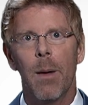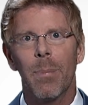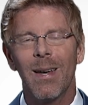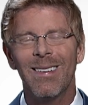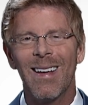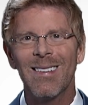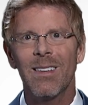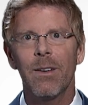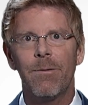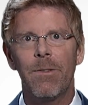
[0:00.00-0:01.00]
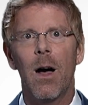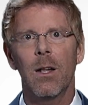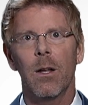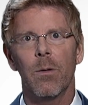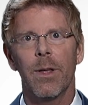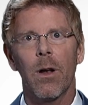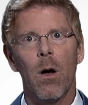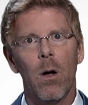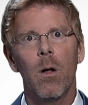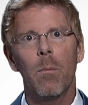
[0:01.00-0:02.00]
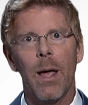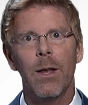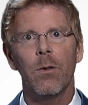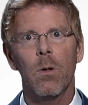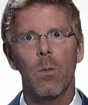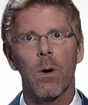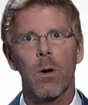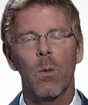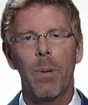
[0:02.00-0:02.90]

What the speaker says: But it doesn't follow that all manual work will